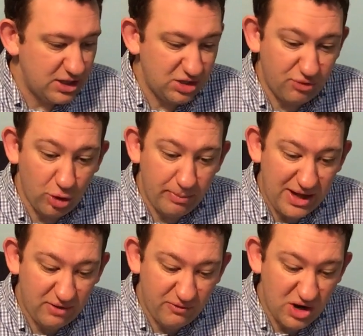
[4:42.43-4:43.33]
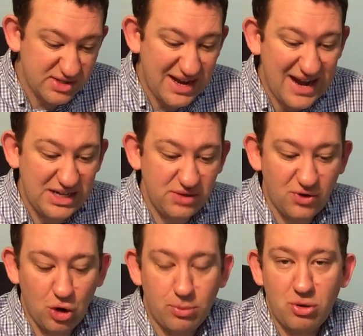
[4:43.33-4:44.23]
You've got the Battle of France, and you've
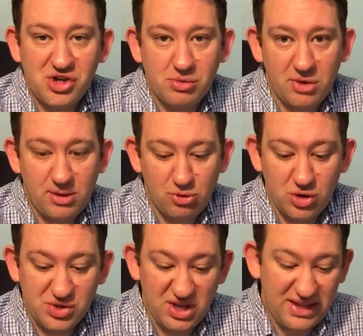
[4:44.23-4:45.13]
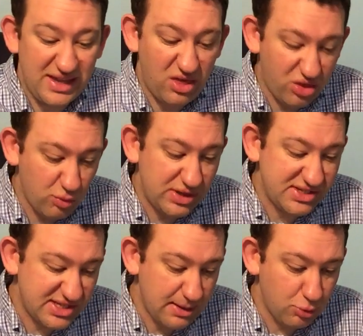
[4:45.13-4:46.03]
got Operation Barbarossa, and they're three
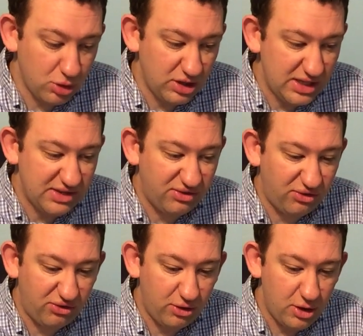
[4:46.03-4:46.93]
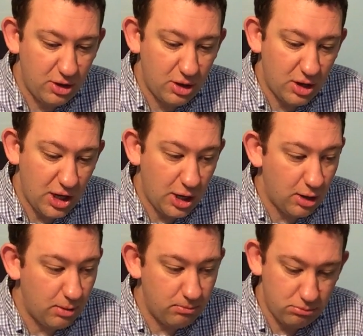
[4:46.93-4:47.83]
separate lists.
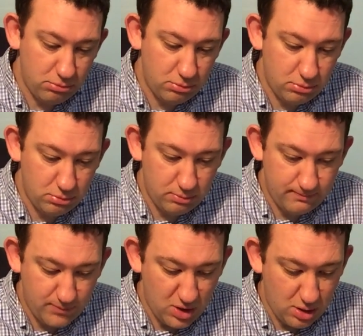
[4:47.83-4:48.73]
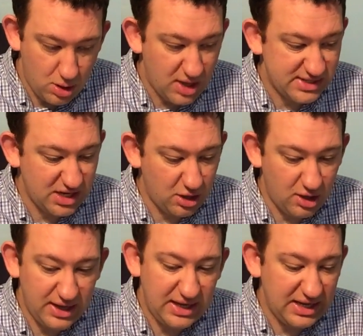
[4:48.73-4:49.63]
I tell a
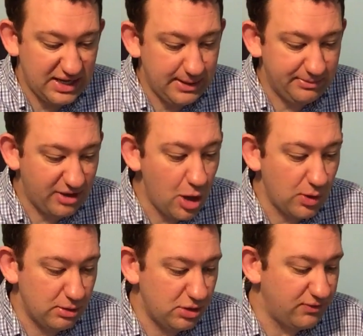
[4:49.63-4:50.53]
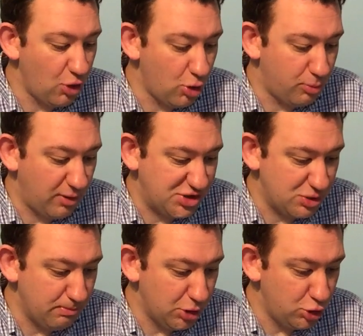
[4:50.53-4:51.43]
lie, it keeps going. You've got
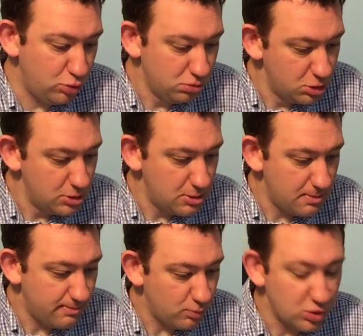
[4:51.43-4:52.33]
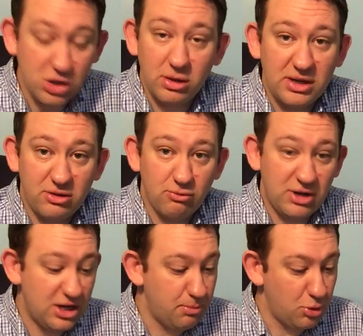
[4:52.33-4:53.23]
Operation Blue, which I'll need to
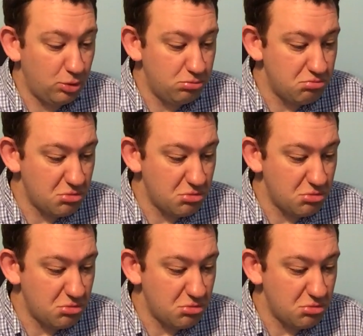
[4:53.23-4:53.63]
read up on.